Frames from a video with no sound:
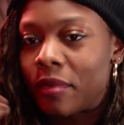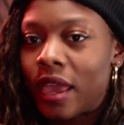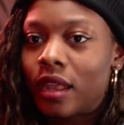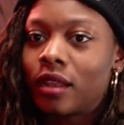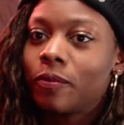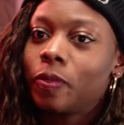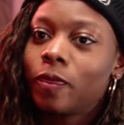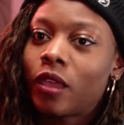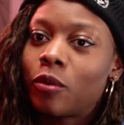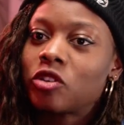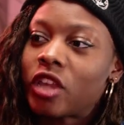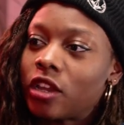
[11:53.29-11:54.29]
man,
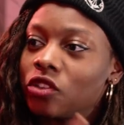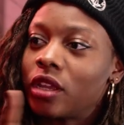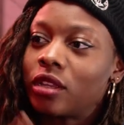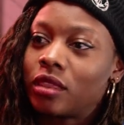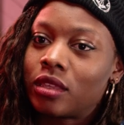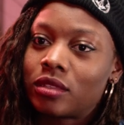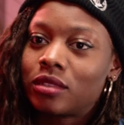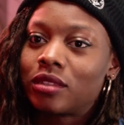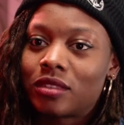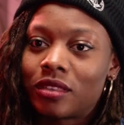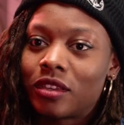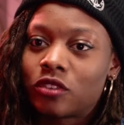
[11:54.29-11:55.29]
I wish actually I did this,
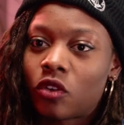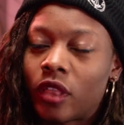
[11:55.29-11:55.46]
this, and this.